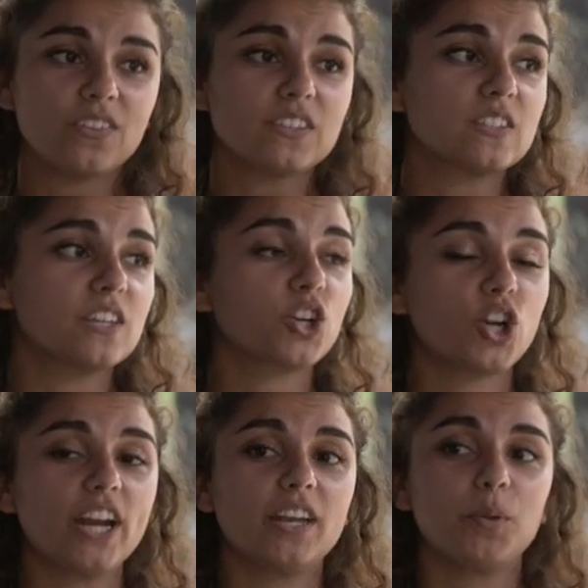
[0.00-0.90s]
This is an
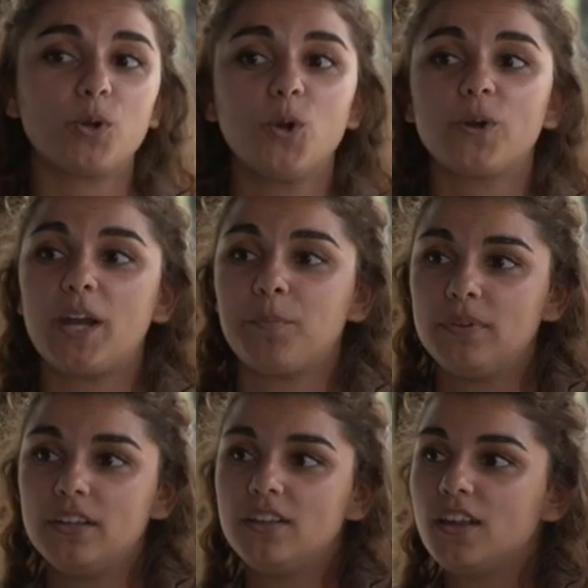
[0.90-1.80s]
accredited program
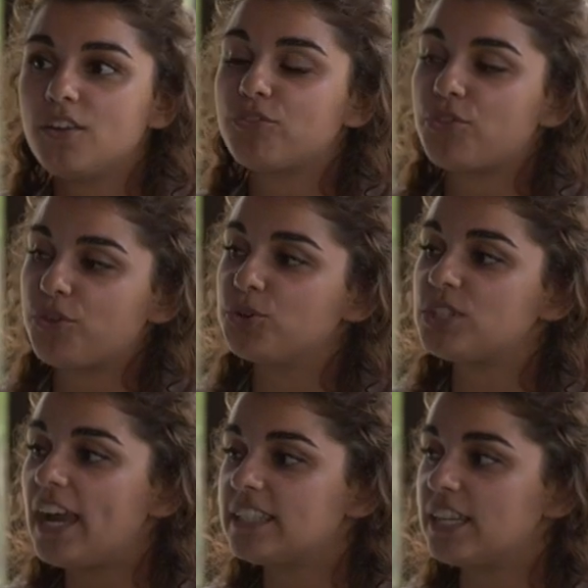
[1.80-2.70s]
through
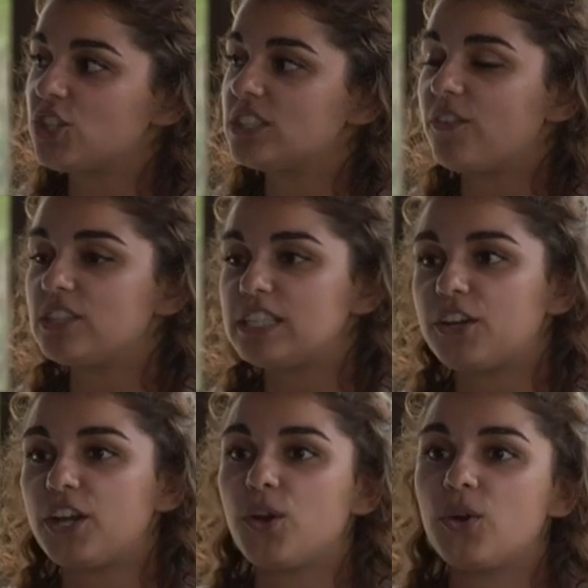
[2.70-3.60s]
Dietitians of
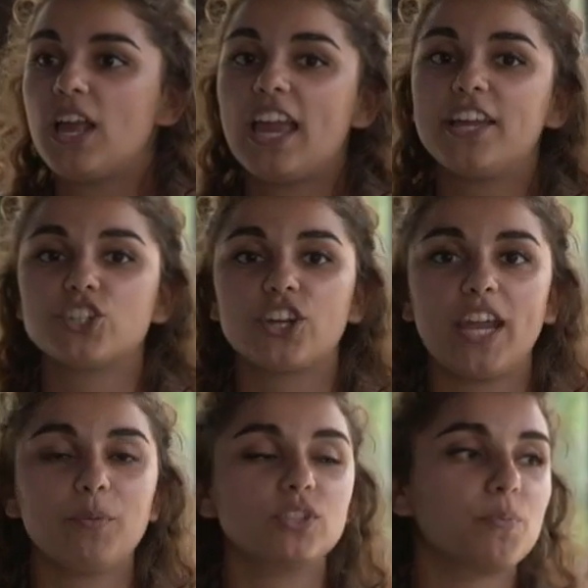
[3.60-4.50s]
Ontario, and you're
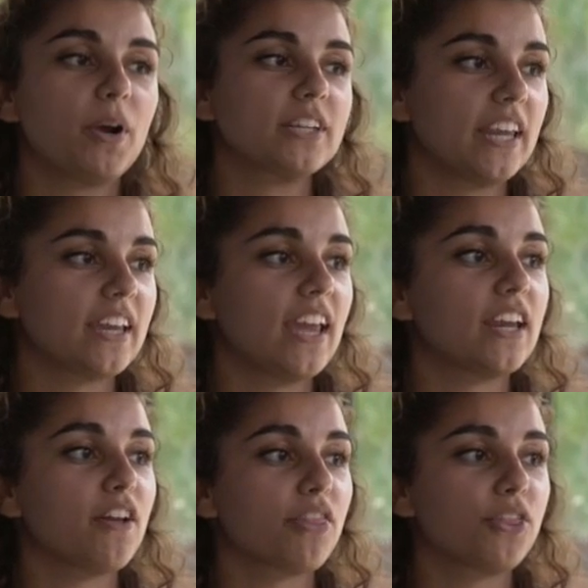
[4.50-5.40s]
able to partake
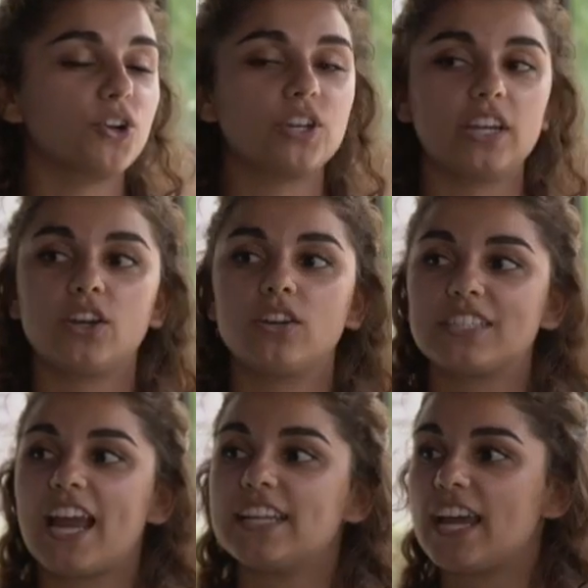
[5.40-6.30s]
in a third year
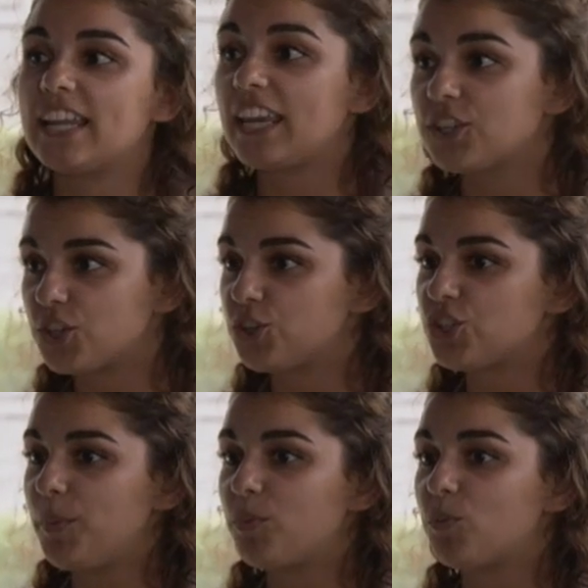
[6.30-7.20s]
dietetic
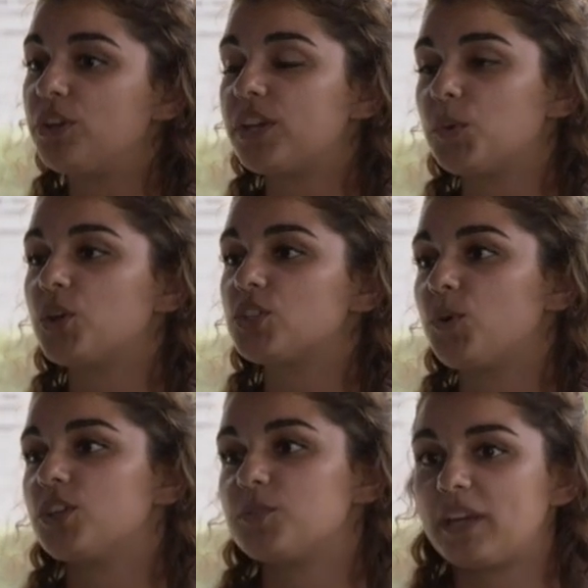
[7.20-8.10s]
internship where you can work
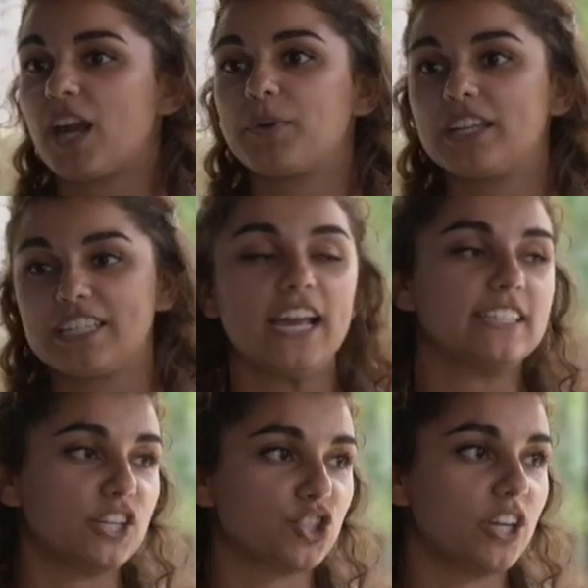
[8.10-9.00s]
towards becoming a
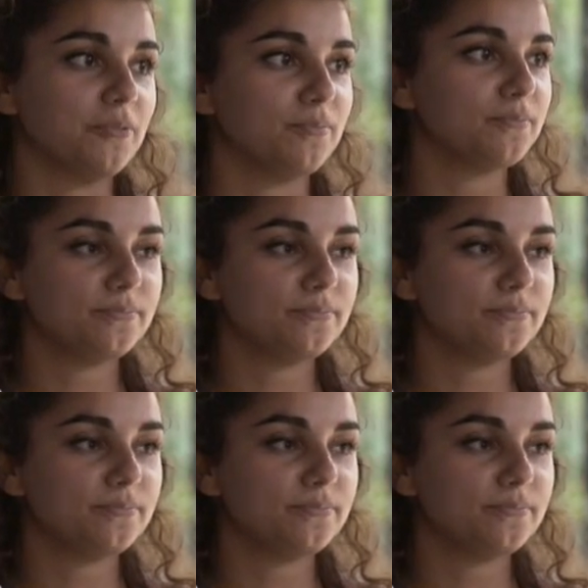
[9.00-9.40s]
dietitian.